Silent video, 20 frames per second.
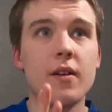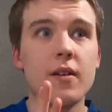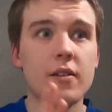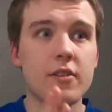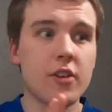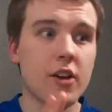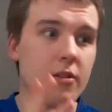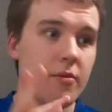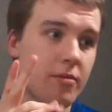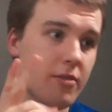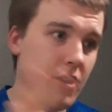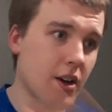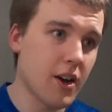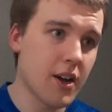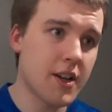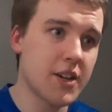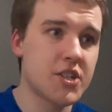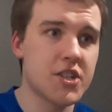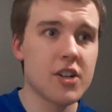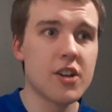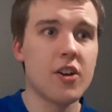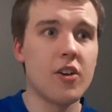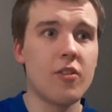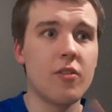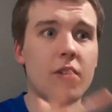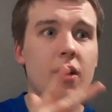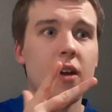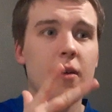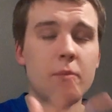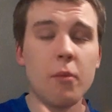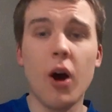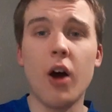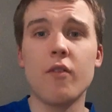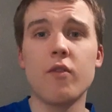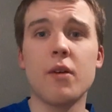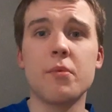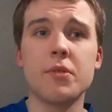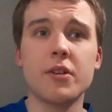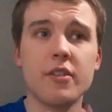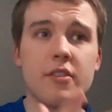So, Sarkic and goal. Mark
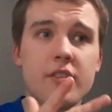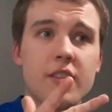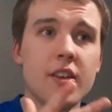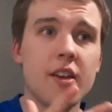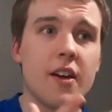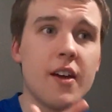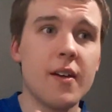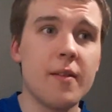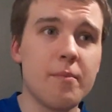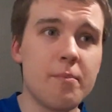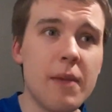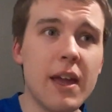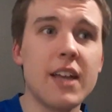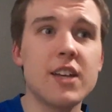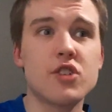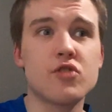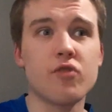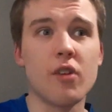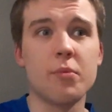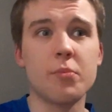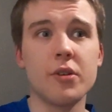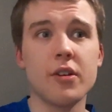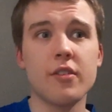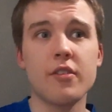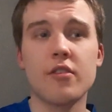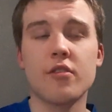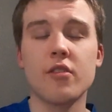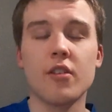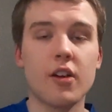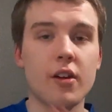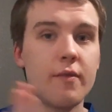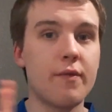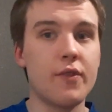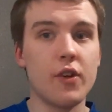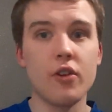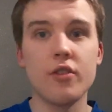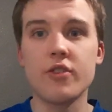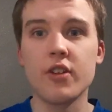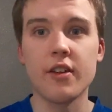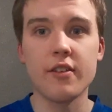Roberts. Mitch Roberts.
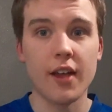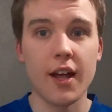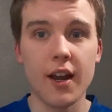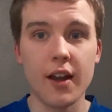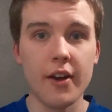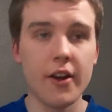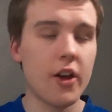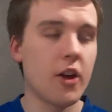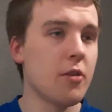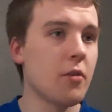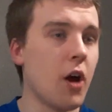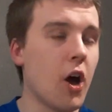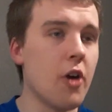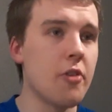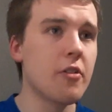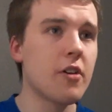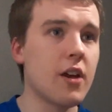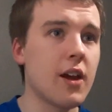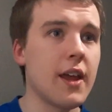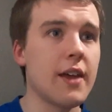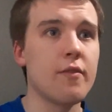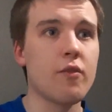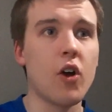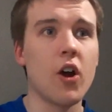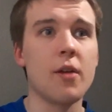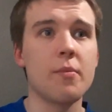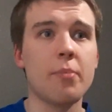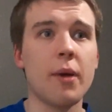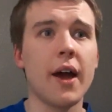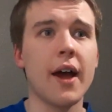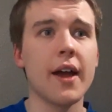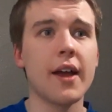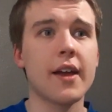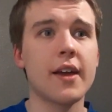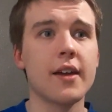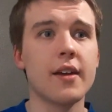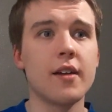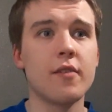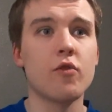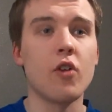Confusing as hell, I know. Oakley right
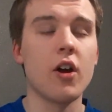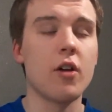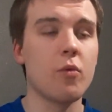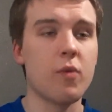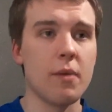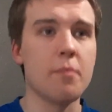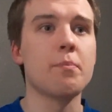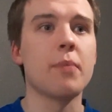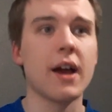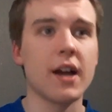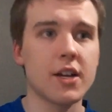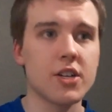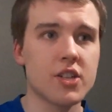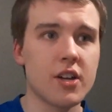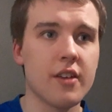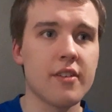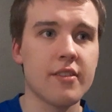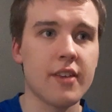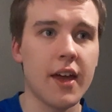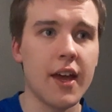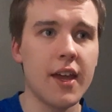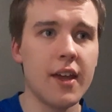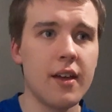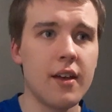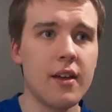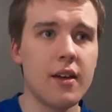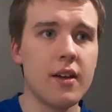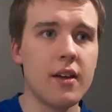back. Right wing back, should I say.